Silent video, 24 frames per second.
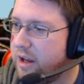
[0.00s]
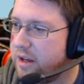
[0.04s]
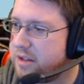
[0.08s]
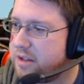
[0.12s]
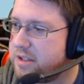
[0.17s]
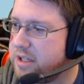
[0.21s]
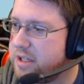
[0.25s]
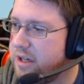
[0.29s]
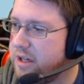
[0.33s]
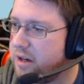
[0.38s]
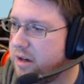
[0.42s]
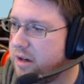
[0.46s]

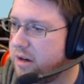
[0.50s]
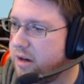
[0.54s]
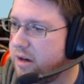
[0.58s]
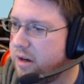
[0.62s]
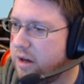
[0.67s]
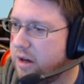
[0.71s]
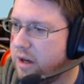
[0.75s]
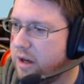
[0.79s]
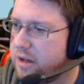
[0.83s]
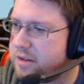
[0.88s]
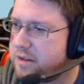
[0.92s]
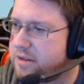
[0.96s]
Tear
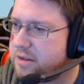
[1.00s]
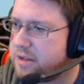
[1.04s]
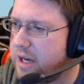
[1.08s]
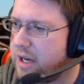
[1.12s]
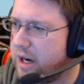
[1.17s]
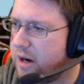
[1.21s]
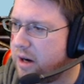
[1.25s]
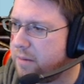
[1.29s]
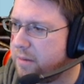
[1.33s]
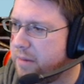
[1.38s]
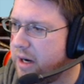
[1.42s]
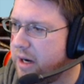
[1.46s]

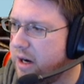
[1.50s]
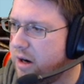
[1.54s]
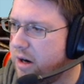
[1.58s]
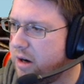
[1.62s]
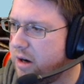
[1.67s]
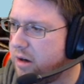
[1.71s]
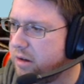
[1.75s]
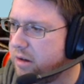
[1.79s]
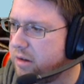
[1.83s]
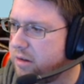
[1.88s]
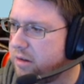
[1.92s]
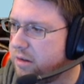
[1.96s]
bear